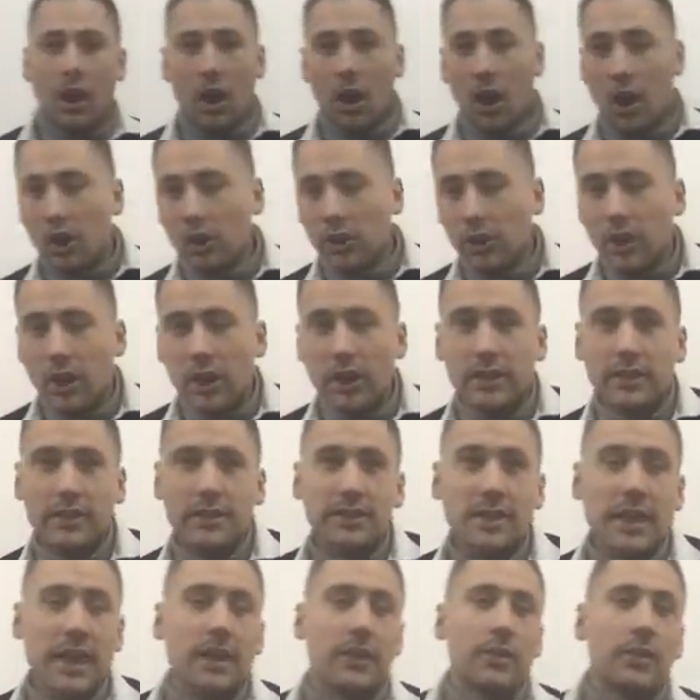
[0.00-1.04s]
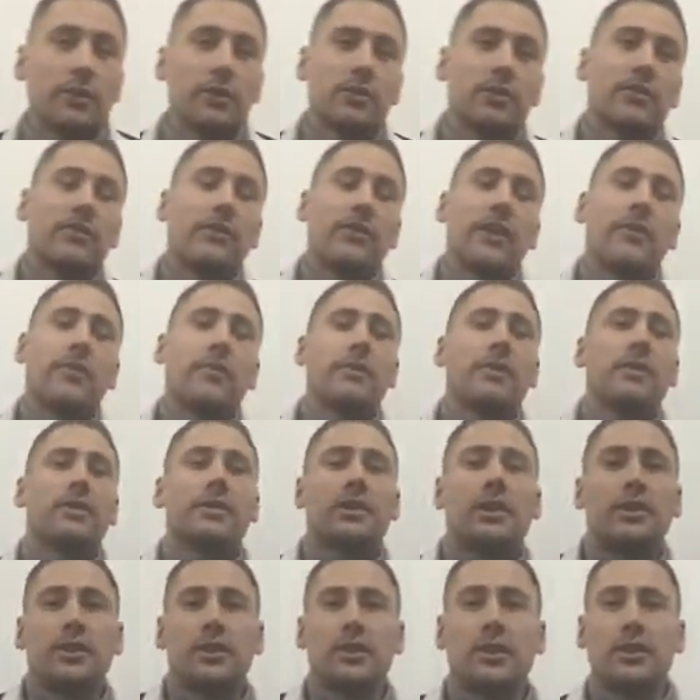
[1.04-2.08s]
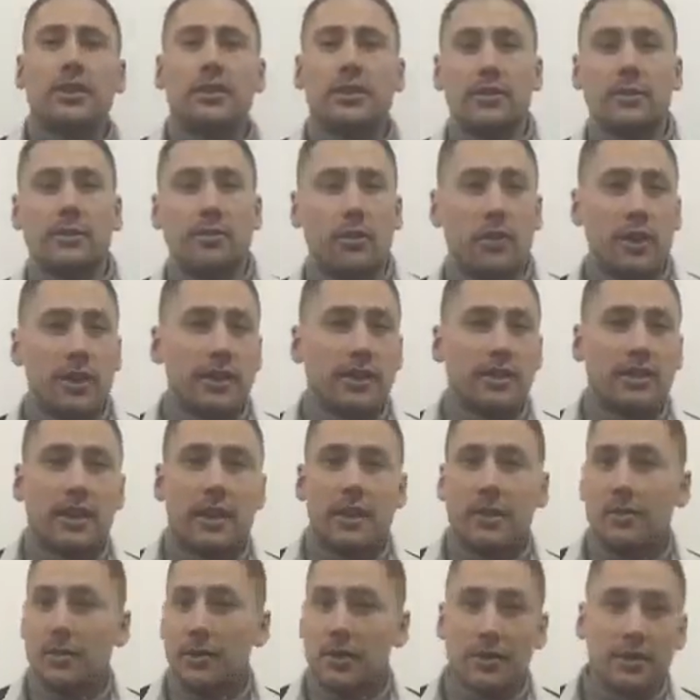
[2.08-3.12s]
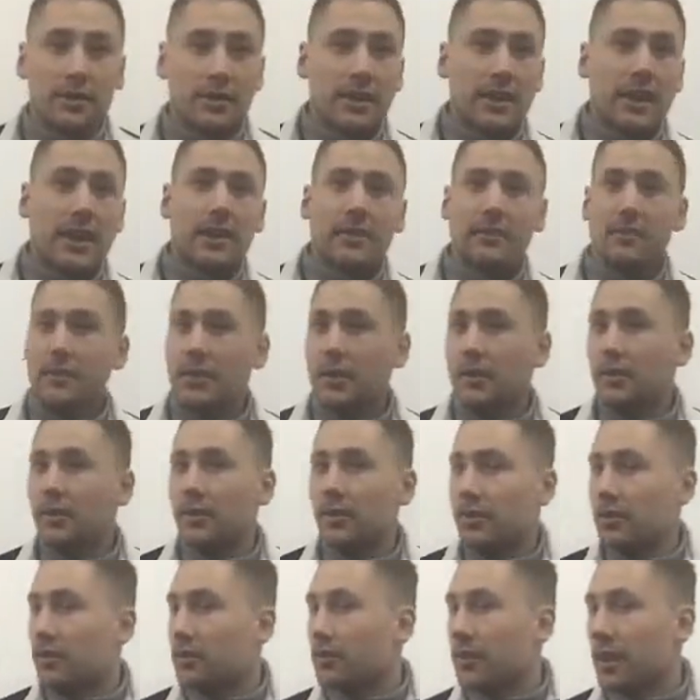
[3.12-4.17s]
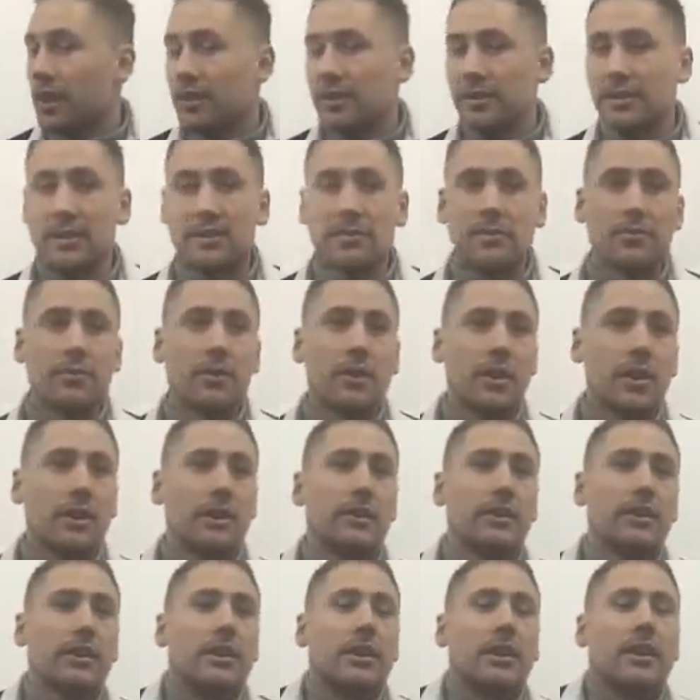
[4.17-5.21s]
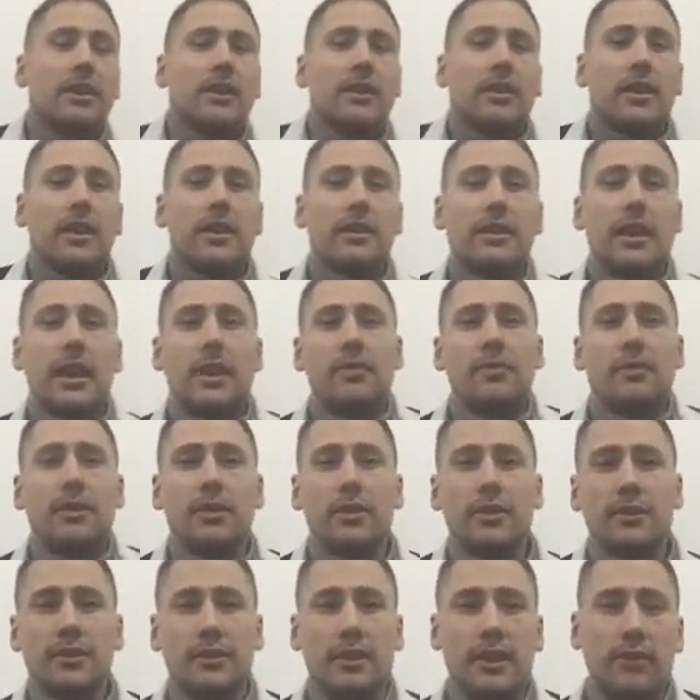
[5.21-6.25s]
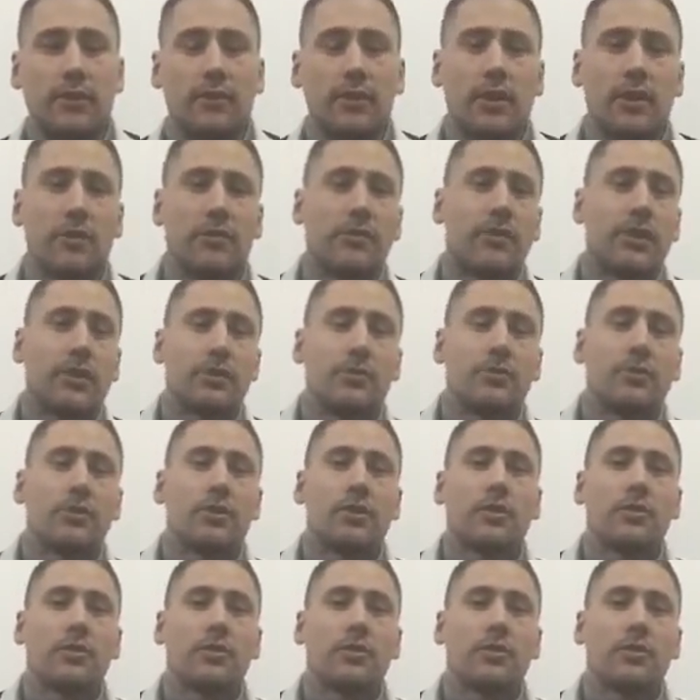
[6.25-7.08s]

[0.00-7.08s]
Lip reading: online sales have never been so good. Why is that? Because again, people are distracted by their tablets. They find things more